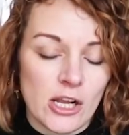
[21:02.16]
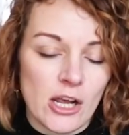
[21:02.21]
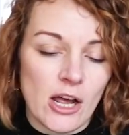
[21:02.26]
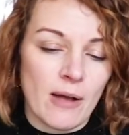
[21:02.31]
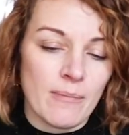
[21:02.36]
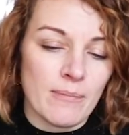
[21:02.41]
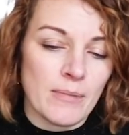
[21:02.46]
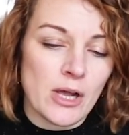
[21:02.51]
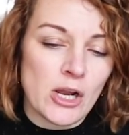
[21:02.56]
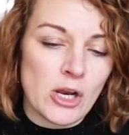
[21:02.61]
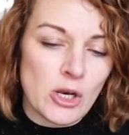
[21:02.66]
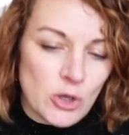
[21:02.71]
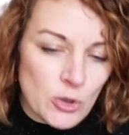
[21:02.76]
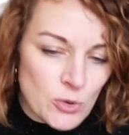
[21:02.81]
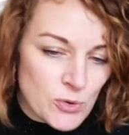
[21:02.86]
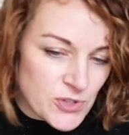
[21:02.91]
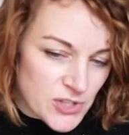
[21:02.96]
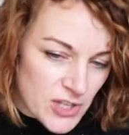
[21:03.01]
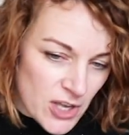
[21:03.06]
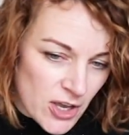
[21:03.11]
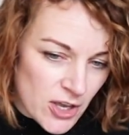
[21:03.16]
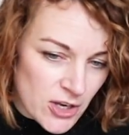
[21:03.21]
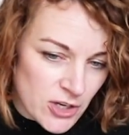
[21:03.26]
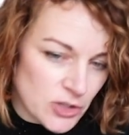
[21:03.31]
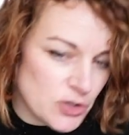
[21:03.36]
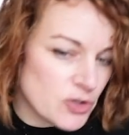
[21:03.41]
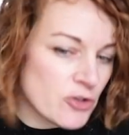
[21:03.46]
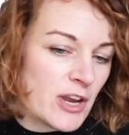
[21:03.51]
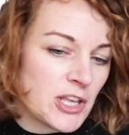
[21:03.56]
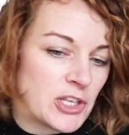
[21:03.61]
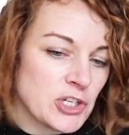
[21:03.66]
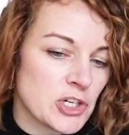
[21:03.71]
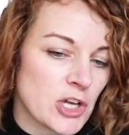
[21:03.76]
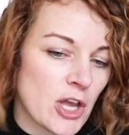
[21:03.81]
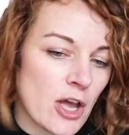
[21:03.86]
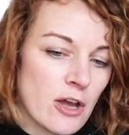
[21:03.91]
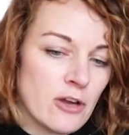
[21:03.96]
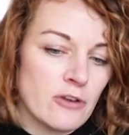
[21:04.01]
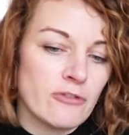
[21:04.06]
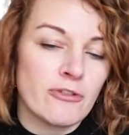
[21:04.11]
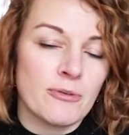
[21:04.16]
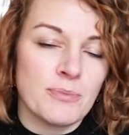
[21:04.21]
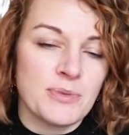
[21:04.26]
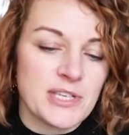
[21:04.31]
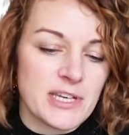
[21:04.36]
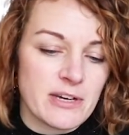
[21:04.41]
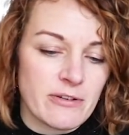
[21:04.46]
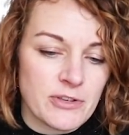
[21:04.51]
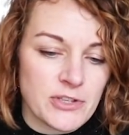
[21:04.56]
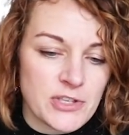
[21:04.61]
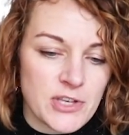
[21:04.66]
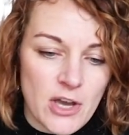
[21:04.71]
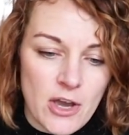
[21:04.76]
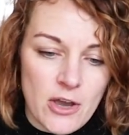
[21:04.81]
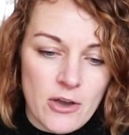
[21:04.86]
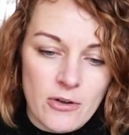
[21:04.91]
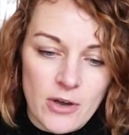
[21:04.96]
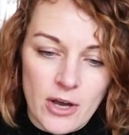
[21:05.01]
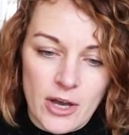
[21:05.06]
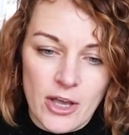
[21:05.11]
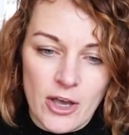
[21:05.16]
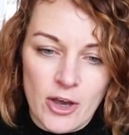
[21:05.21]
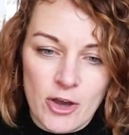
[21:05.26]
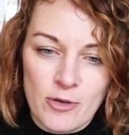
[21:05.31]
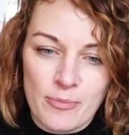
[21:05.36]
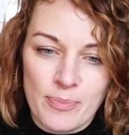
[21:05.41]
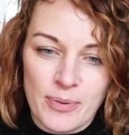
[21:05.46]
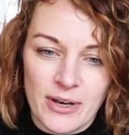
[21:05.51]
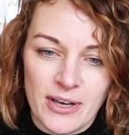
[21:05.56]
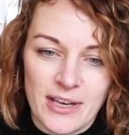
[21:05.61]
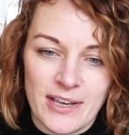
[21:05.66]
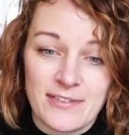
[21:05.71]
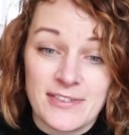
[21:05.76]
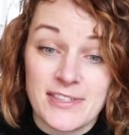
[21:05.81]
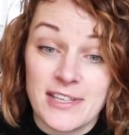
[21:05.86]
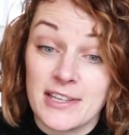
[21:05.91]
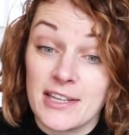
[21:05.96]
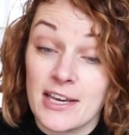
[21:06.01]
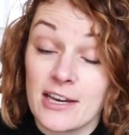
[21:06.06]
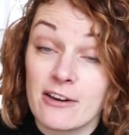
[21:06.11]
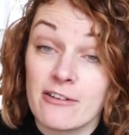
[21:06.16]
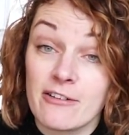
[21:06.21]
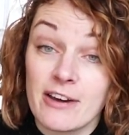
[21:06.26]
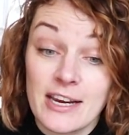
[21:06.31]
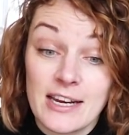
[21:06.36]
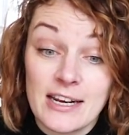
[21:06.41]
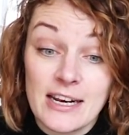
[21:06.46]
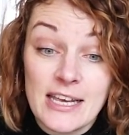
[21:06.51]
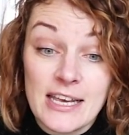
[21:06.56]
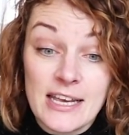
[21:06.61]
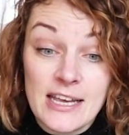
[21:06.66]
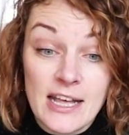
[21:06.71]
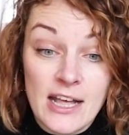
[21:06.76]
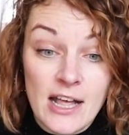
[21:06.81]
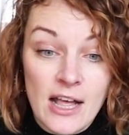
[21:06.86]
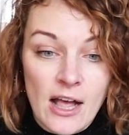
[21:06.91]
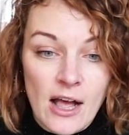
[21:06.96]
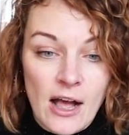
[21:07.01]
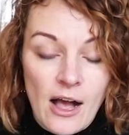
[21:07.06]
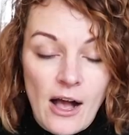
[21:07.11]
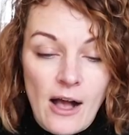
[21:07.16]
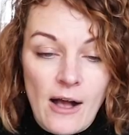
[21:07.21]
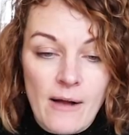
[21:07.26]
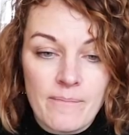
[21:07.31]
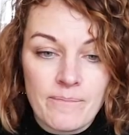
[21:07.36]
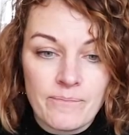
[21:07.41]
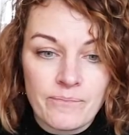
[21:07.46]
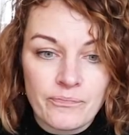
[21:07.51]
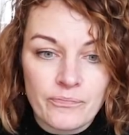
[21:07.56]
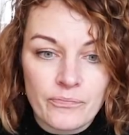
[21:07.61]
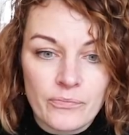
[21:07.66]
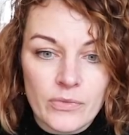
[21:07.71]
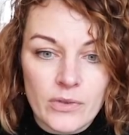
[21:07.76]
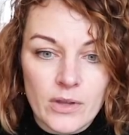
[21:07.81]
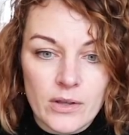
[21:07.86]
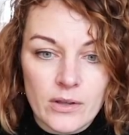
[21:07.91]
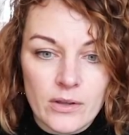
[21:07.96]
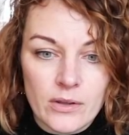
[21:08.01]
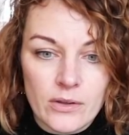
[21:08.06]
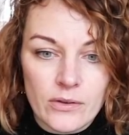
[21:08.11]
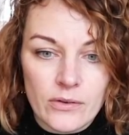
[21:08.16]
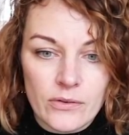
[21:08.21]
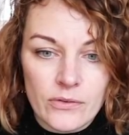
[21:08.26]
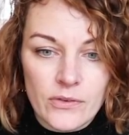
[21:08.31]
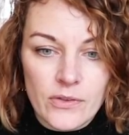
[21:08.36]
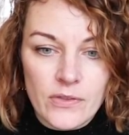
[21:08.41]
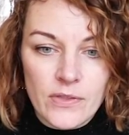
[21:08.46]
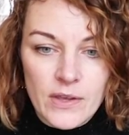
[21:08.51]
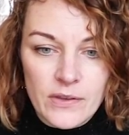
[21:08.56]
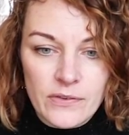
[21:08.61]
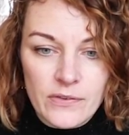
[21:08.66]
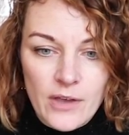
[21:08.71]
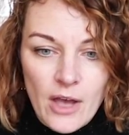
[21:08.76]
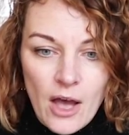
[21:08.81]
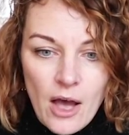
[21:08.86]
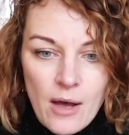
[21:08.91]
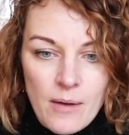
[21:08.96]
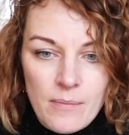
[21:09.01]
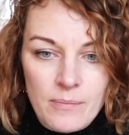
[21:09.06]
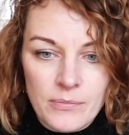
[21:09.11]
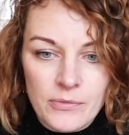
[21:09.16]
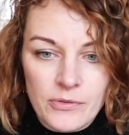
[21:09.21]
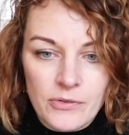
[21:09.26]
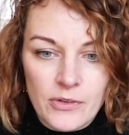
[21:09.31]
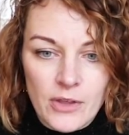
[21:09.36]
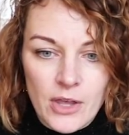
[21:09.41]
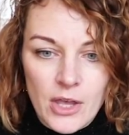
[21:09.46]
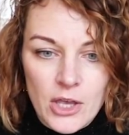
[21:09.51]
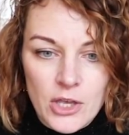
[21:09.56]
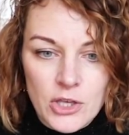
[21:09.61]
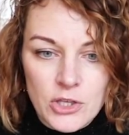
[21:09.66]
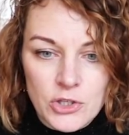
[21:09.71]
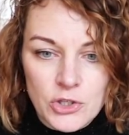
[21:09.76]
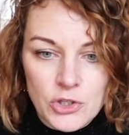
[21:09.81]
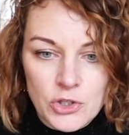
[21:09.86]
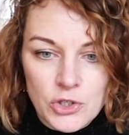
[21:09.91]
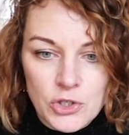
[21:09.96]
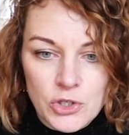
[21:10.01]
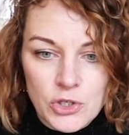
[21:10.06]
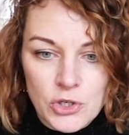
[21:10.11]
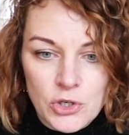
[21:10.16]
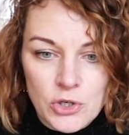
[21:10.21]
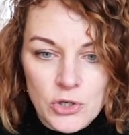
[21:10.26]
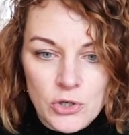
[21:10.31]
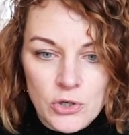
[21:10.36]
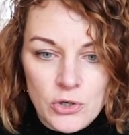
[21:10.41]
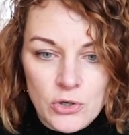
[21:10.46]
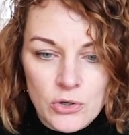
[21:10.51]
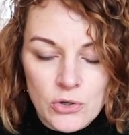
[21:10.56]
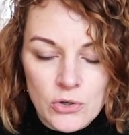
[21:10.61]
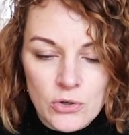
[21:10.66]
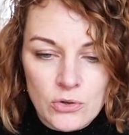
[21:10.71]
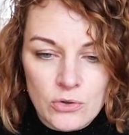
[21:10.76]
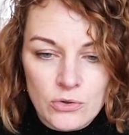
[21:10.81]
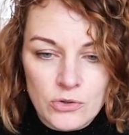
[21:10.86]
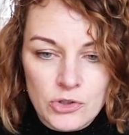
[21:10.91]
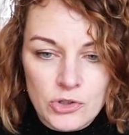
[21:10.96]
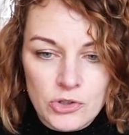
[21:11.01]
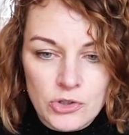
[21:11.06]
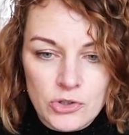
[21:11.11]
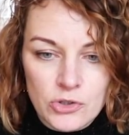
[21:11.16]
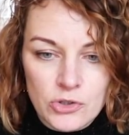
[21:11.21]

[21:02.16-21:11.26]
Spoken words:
Luzerne trench coat from Deer & Doe. I hope I have said that correctly. So this comes to